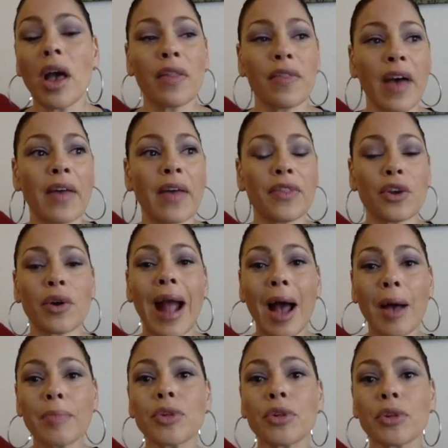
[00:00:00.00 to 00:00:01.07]
that there
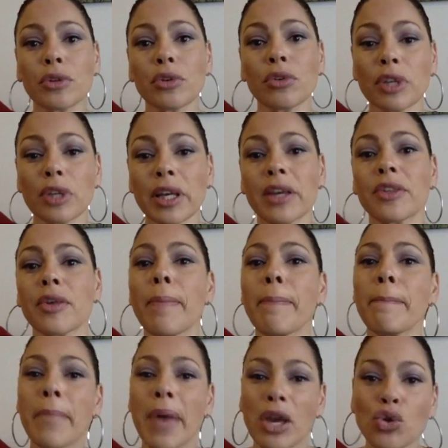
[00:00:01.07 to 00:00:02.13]
absolutely is a
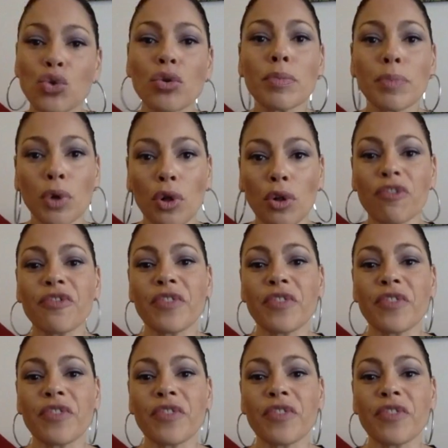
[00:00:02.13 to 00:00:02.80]
measurable